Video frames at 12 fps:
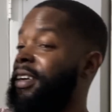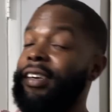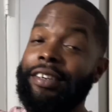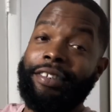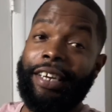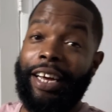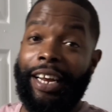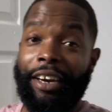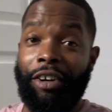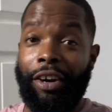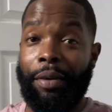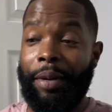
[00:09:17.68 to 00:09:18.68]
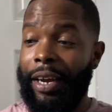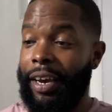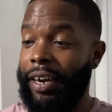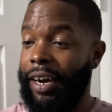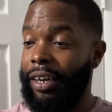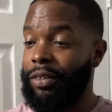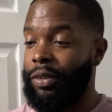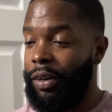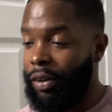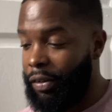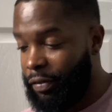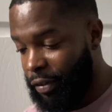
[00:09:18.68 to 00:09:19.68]
You see I like really, I mean I dance, I
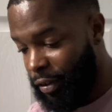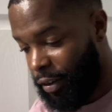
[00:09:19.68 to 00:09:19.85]
love.